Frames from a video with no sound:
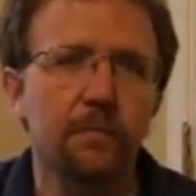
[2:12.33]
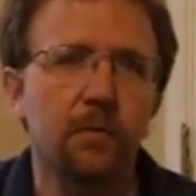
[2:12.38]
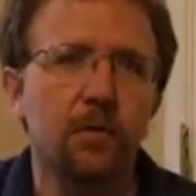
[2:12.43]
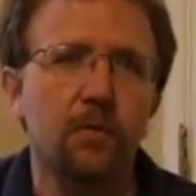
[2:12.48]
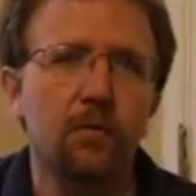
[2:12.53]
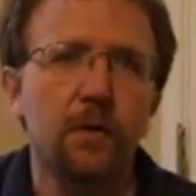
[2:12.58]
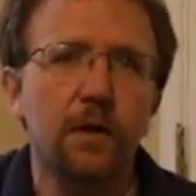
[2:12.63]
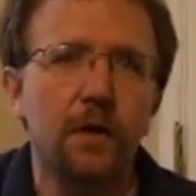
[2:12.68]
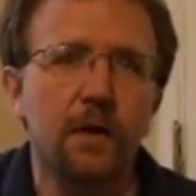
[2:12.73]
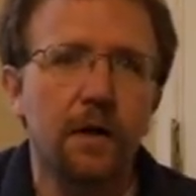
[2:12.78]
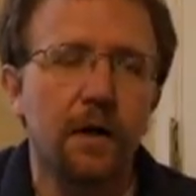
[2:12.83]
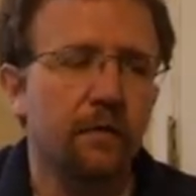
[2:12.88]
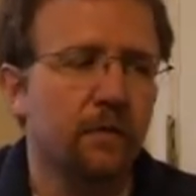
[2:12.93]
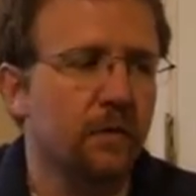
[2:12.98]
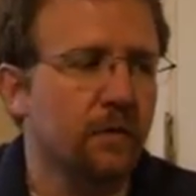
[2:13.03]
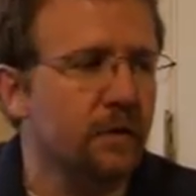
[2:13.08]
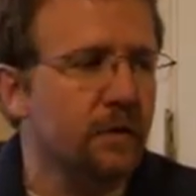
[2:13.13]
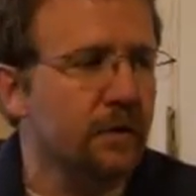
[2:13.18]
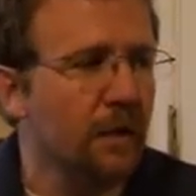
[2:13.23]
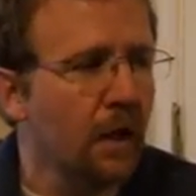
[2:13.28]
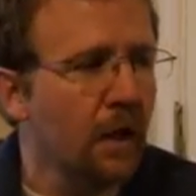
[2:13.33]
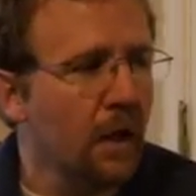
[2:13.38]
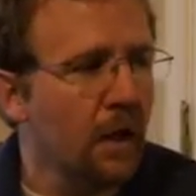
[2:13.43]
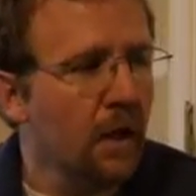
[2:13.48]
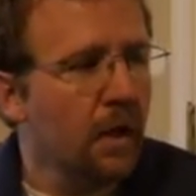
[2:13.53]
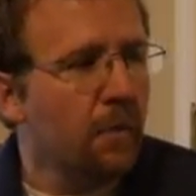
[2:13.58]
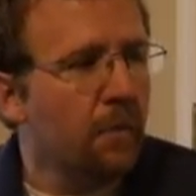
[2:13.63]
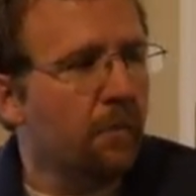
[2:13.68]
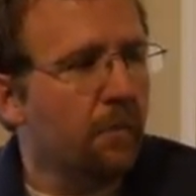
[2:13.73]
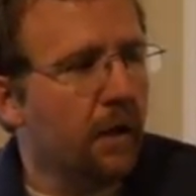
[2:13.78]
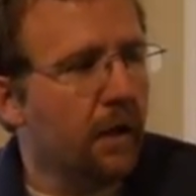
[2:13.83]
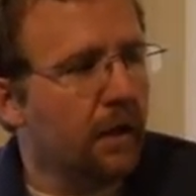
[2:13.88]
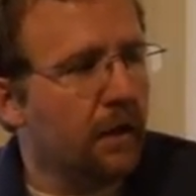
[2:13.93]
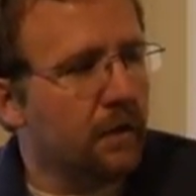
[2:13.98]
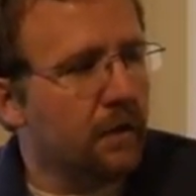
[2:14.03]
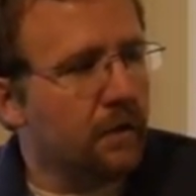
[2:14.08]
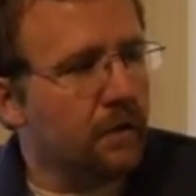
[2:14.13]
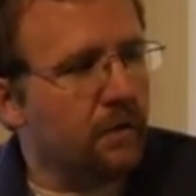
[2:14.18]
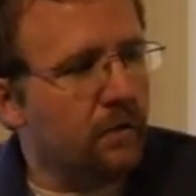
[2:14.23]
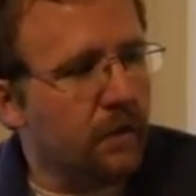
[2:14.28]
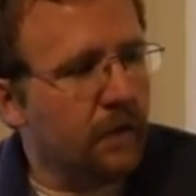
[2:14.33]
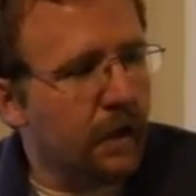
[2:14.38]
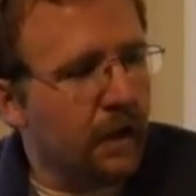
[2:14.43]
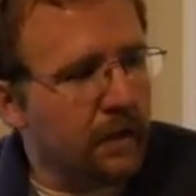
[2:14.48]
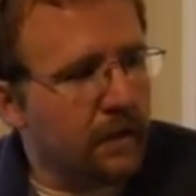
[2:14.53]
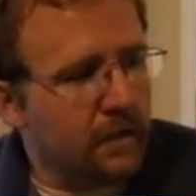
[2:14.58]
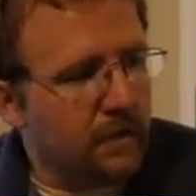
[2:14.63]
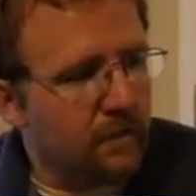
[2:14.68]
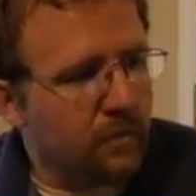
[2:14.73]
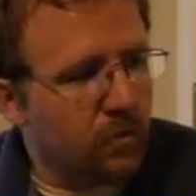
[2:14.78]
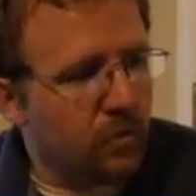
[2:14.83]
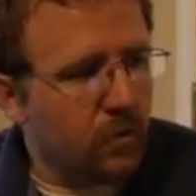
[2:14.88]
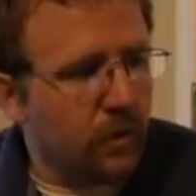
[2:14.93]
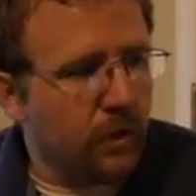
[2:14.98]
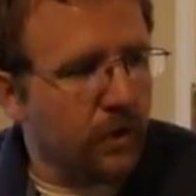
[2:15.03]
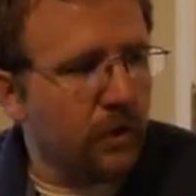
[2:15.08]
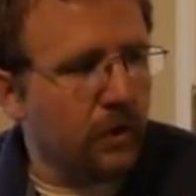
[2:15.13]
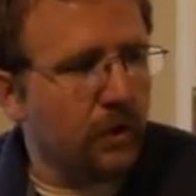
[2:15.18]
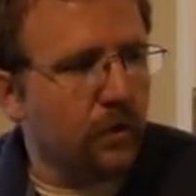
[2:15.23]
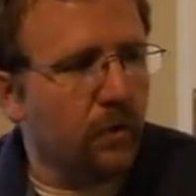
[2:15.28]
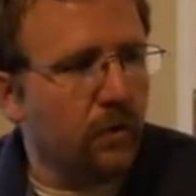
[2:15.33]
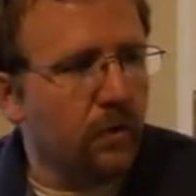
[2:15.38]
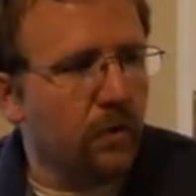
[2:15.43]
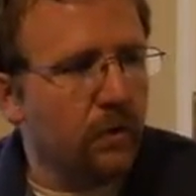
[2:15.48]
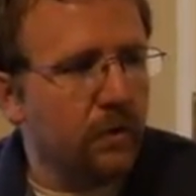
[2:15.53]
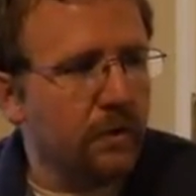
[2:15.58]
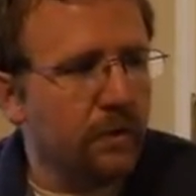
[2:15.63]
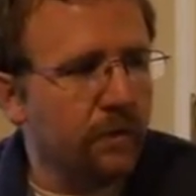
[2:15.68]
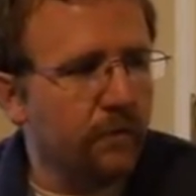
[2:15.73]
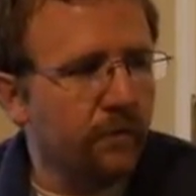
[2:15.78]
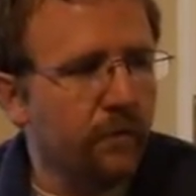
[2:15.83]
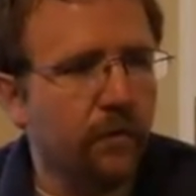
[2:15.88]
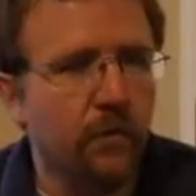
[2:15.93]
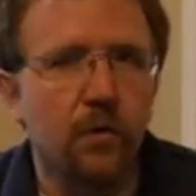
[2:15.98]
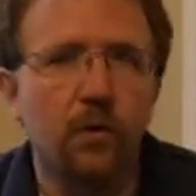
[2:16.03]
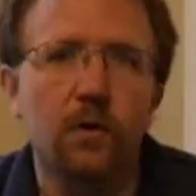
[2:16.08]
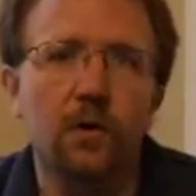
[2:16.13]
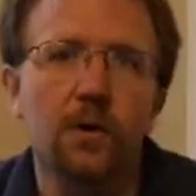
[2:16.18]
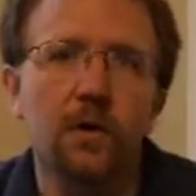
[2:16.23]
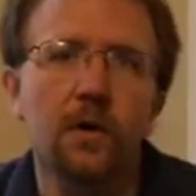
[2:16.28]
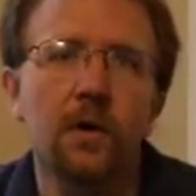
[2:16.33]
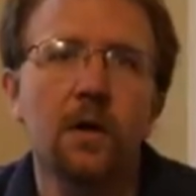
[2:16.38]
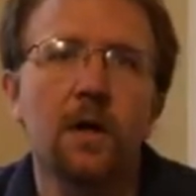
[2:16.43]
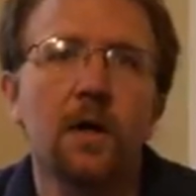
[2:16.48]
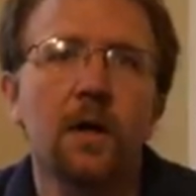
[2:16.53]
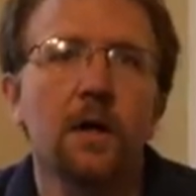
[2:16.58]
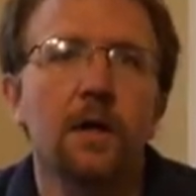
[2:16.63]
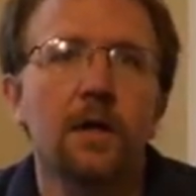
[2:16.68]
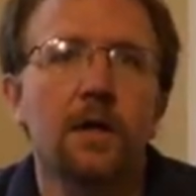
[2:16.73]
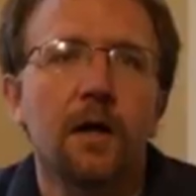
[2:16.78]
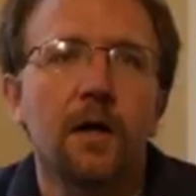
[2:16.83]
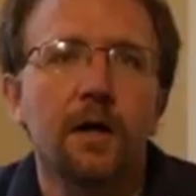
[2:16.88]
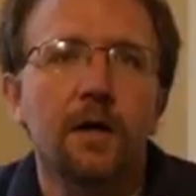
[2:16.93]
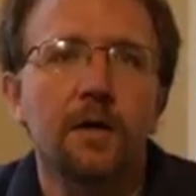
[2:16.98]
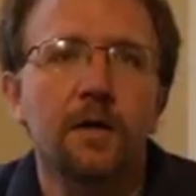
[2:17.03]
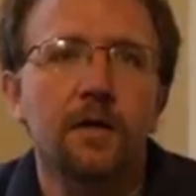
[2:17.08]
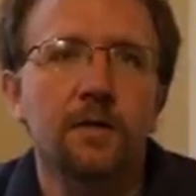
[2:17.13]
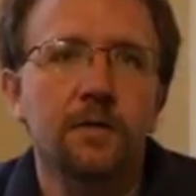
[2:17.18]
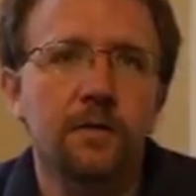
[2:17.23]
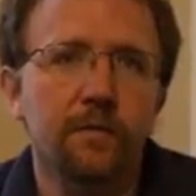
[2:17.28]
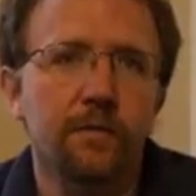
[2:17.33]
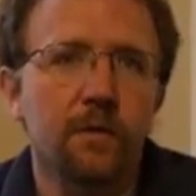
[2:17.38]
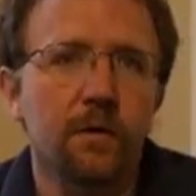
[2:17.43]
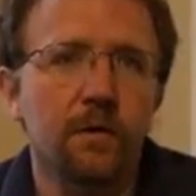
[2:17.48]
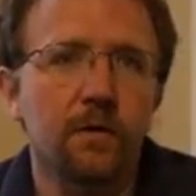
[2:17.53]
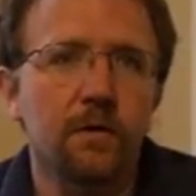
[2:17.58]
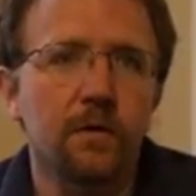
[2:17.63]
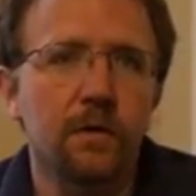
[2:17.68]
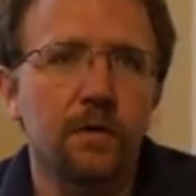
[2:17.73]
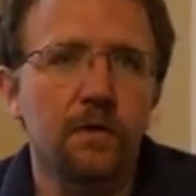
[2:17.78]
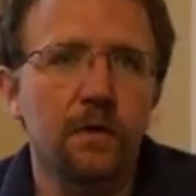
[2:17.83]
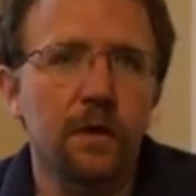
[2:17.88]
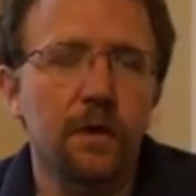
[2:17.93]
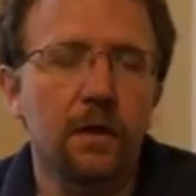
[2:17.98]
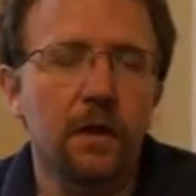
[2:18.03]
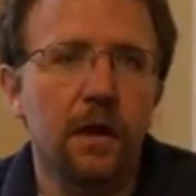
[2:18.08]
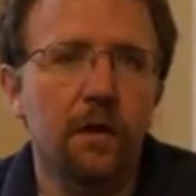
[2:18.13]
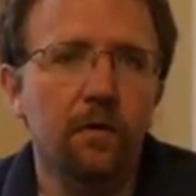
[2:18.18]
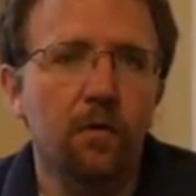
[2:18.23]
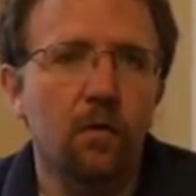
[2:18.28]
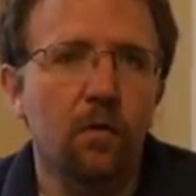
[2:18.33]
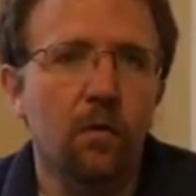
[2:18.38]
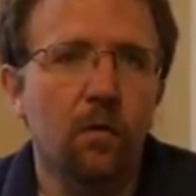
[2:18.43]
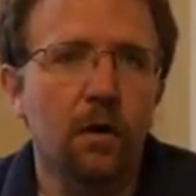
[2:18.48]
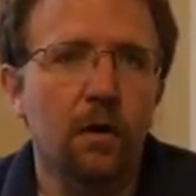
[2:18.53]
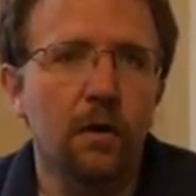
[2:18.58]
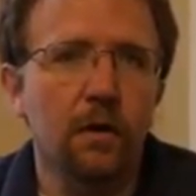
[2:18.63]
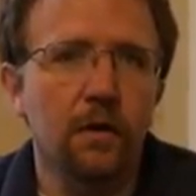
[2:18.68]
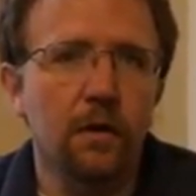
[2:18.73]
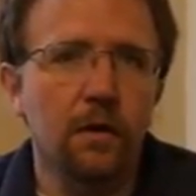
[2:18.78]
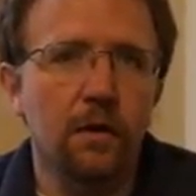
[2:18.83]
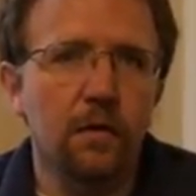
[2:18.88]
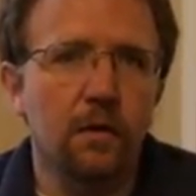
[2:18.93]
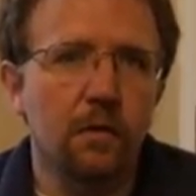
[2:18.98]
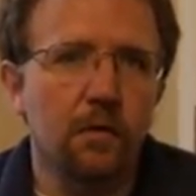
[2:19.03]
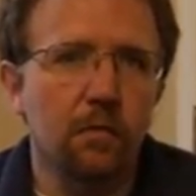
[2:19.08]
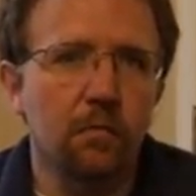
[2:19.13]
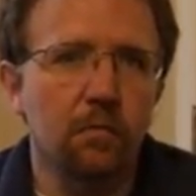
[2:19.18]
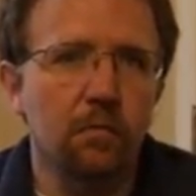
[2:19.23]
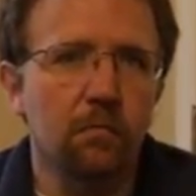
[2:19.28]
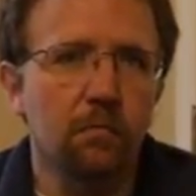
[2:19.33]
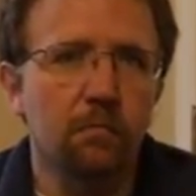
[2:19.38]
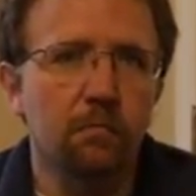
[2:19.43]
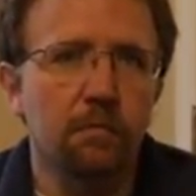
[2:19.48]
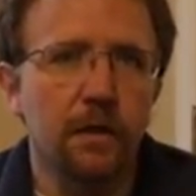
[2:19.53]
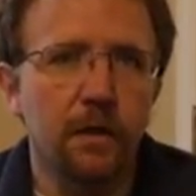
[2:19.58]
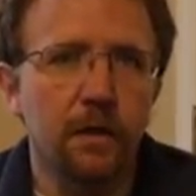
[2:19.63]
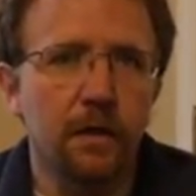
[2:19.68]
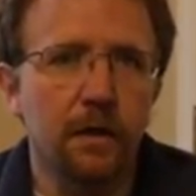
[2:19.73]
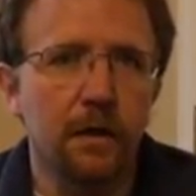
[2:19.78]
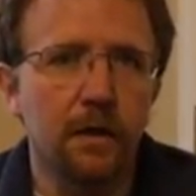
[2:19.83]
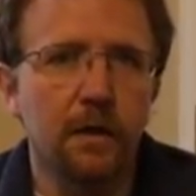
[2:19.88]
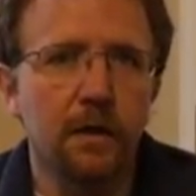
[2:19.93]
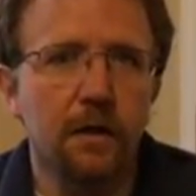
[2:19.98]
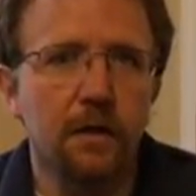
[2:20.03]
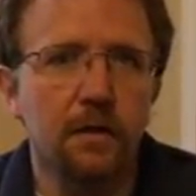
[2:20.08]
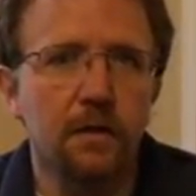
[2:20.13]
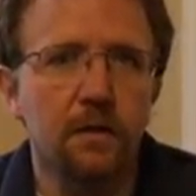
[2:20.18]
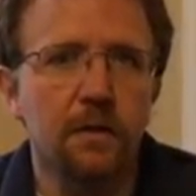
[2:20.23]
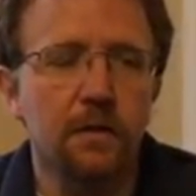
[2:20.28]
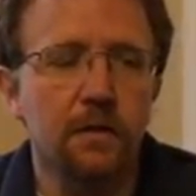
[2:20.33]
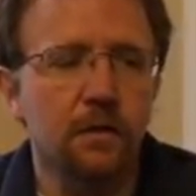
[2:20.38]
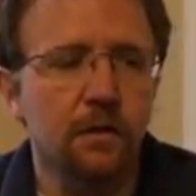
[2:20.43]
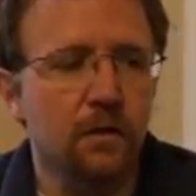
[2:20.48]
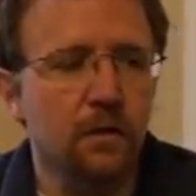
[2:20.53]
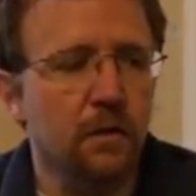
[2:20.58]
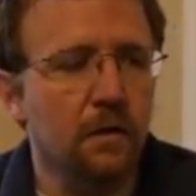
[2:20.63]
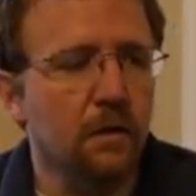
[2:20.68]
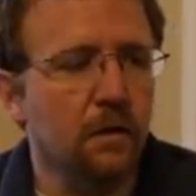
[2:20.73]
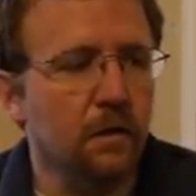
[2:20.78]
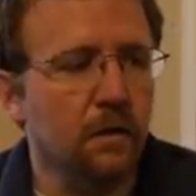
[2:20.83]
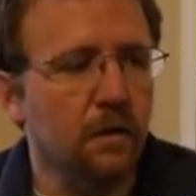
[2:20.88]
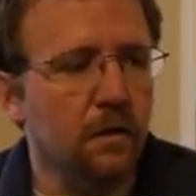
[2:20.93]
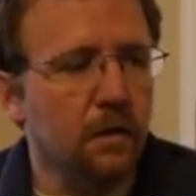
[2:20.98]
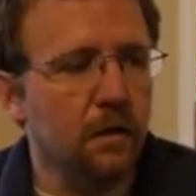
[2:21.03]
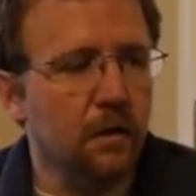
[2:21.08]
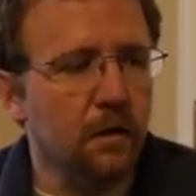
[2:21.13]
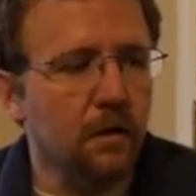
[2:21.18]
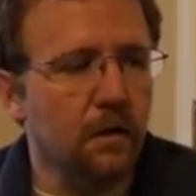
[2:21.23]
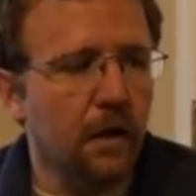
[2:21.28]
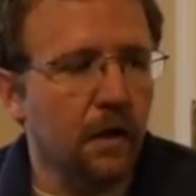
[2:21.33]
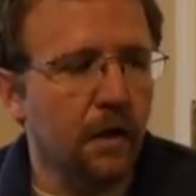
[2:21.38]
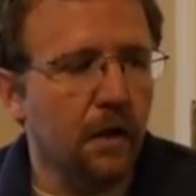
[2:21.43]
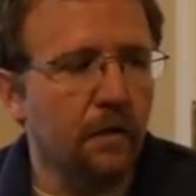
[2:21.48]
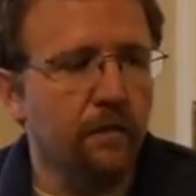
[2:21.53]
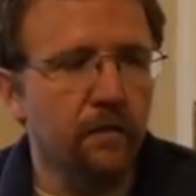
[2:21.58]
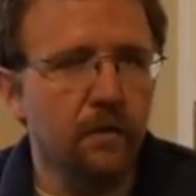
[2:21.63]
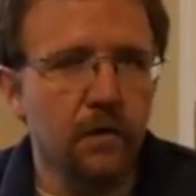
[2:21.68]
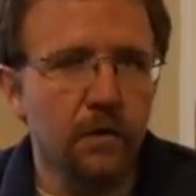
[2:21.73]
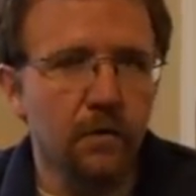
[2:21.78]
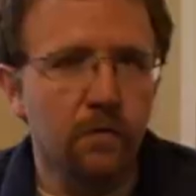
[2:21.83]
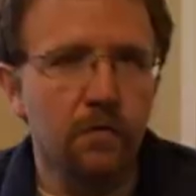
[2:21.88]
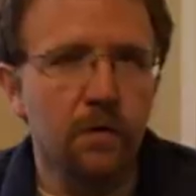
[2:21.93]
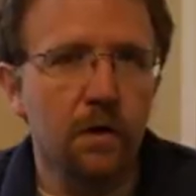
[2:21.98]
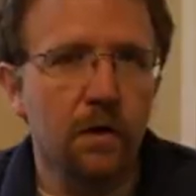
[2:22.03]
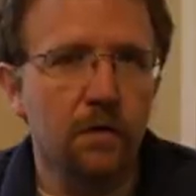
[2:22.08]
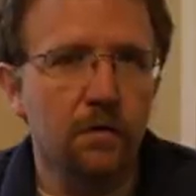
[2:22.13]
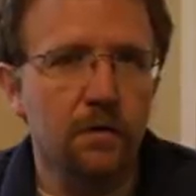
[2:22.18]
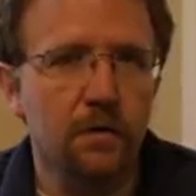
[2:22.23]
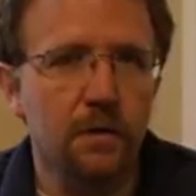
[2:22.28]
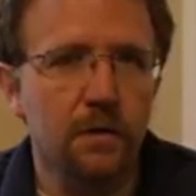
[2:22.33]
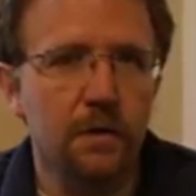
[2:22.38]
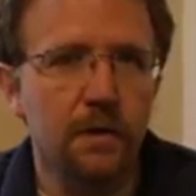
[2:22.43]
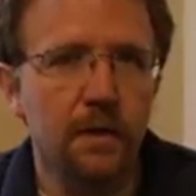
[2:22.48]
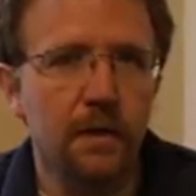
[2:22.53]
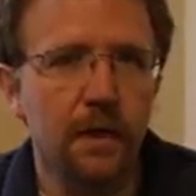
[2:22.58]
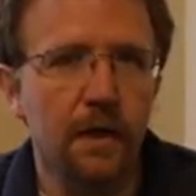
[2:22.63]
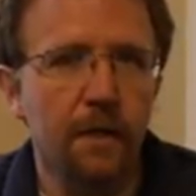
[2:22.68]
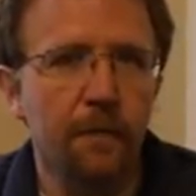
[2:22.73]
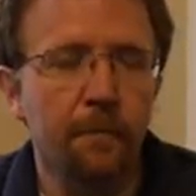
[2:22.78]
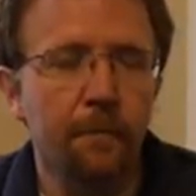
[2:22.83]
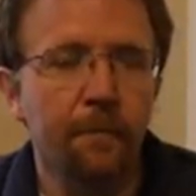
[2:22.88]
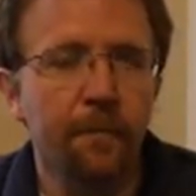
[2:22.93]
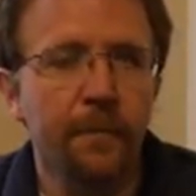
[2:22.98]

3 levels, but this one has some tricky chords. And for those of you doing level 1 that are beginners, you're going to learn a lot of new notes today.